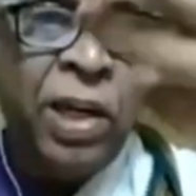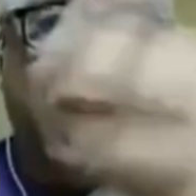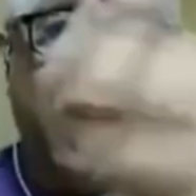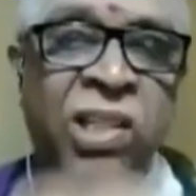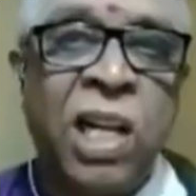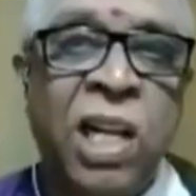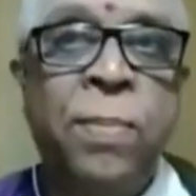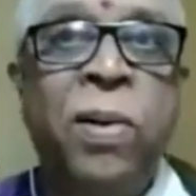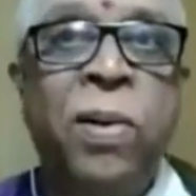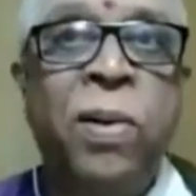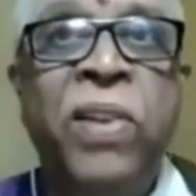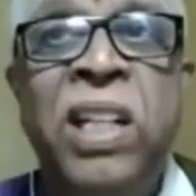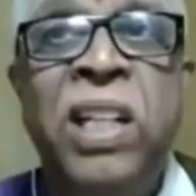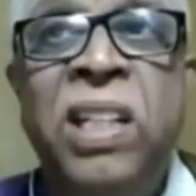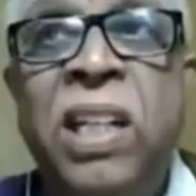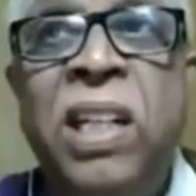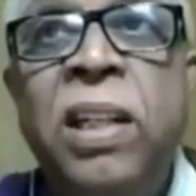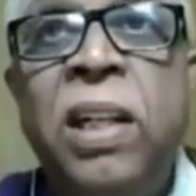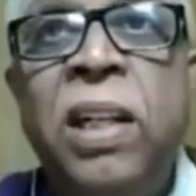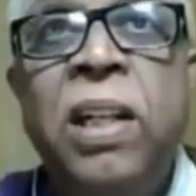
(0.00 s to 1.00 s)
in
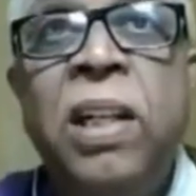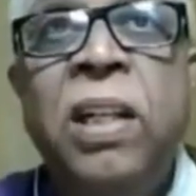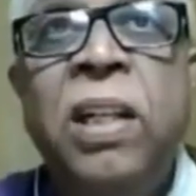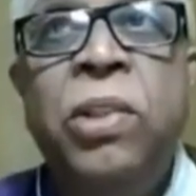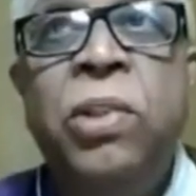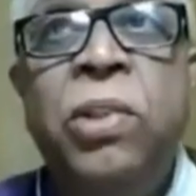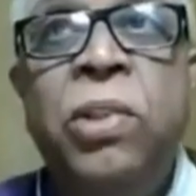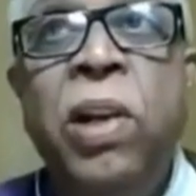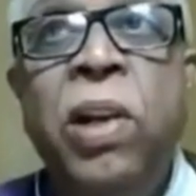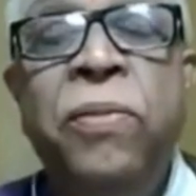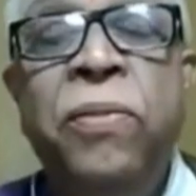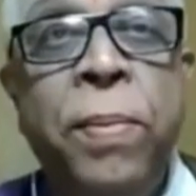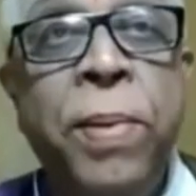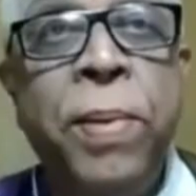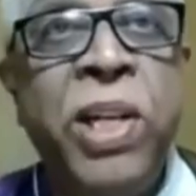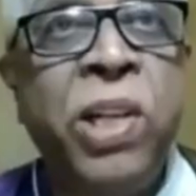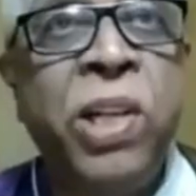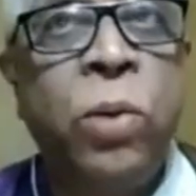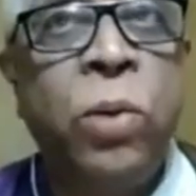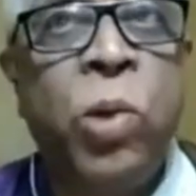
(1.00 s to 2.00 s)
Samaveda, so
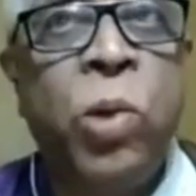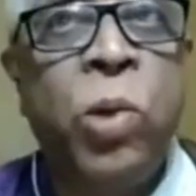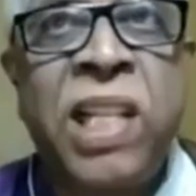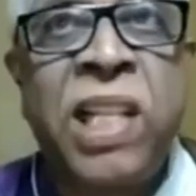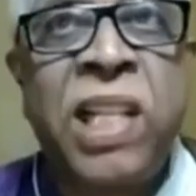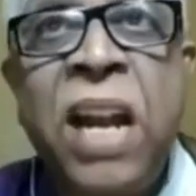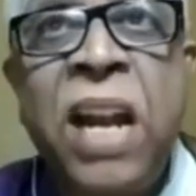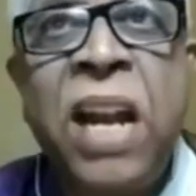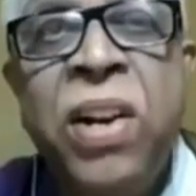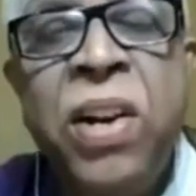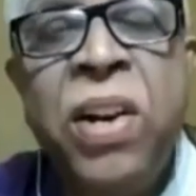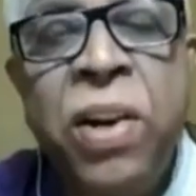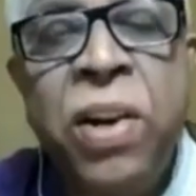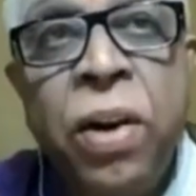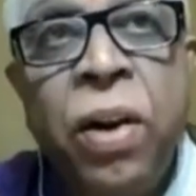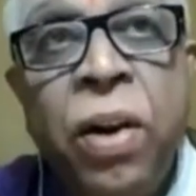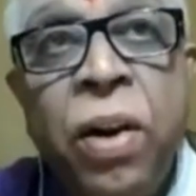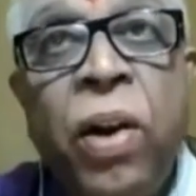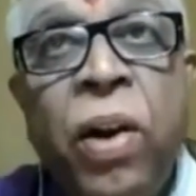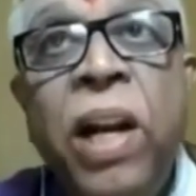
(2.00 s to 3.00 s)
information was scattered,
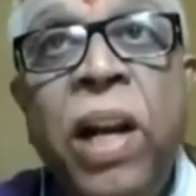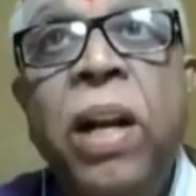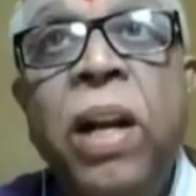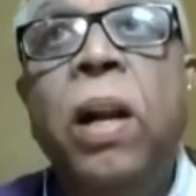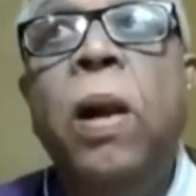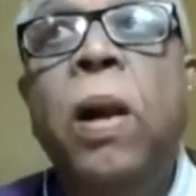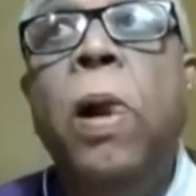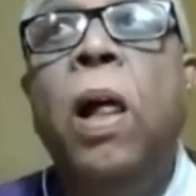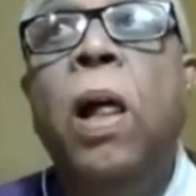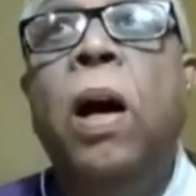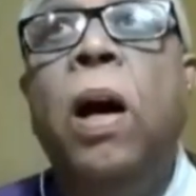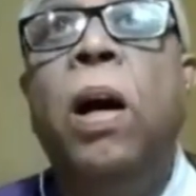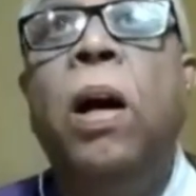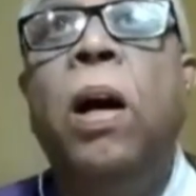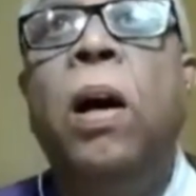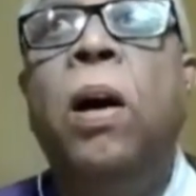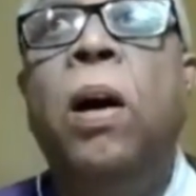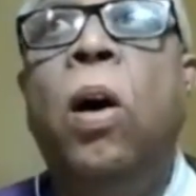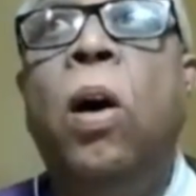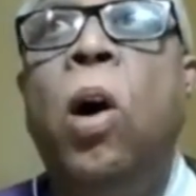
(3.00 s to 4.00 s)
right?
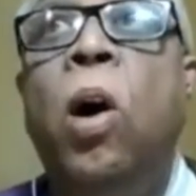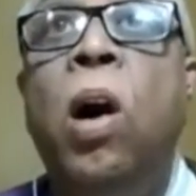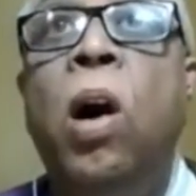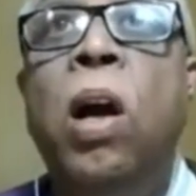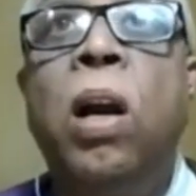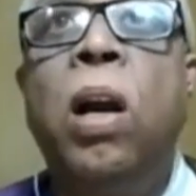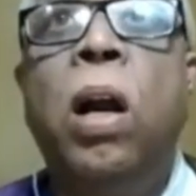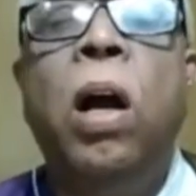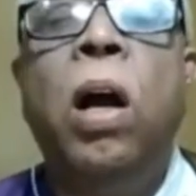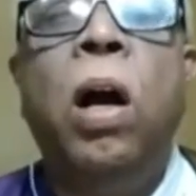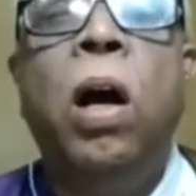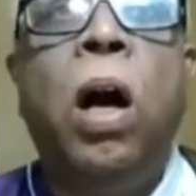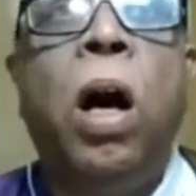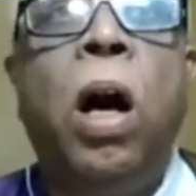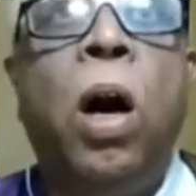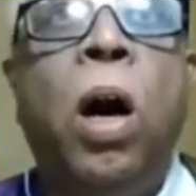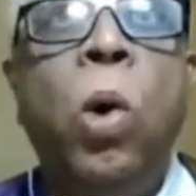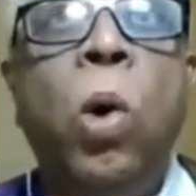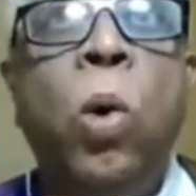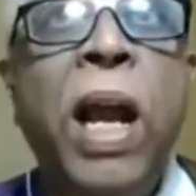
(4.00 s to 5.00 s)
Or
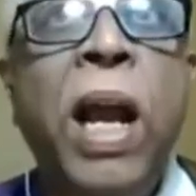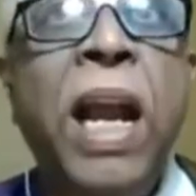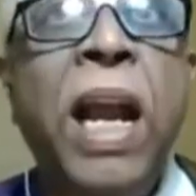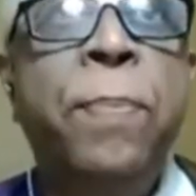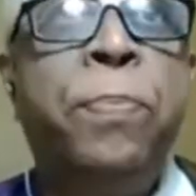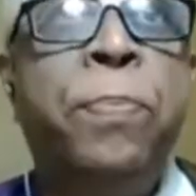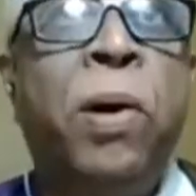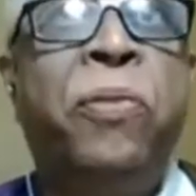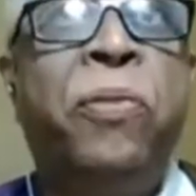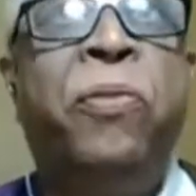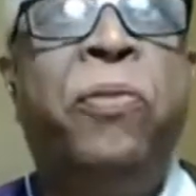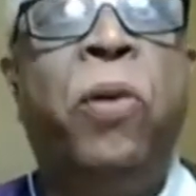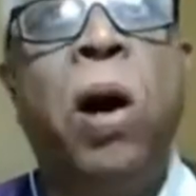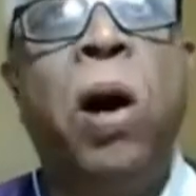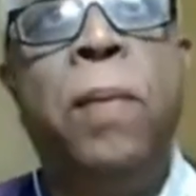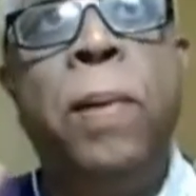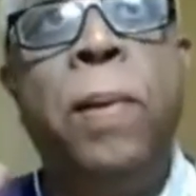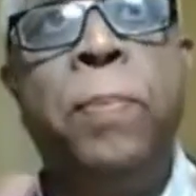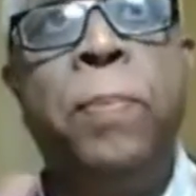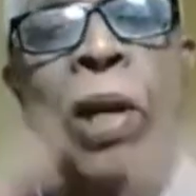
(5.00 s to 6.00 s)
how do I
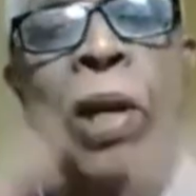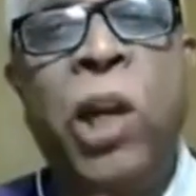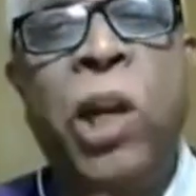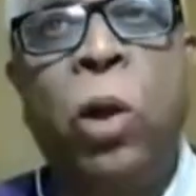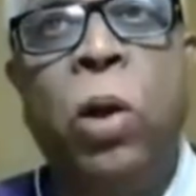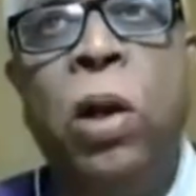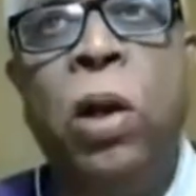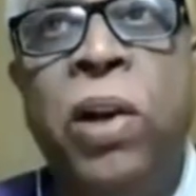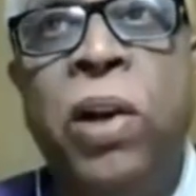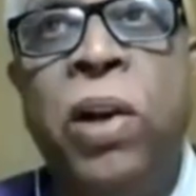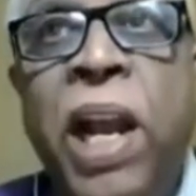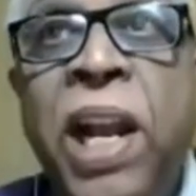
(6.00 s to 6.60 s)
perform a particular